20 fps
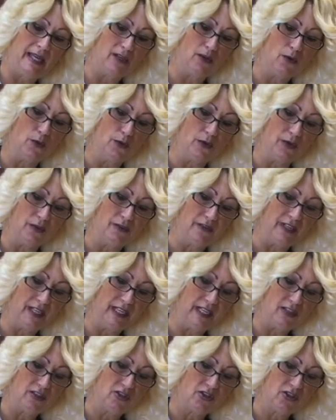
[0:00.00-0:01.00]
quarter of an
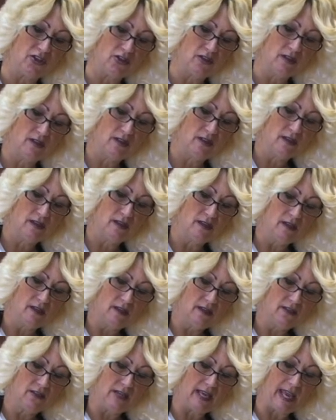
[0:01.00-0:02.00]
inch
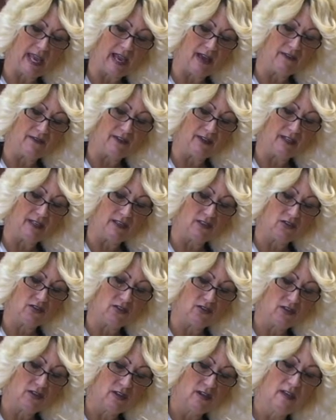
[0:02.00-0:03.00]
to half
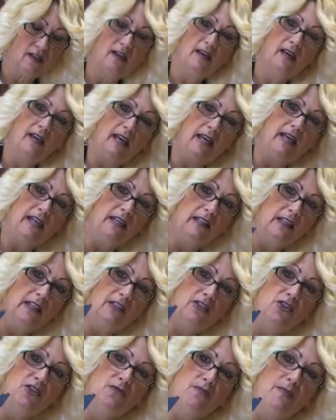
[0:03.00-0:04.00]
inch, and it lets you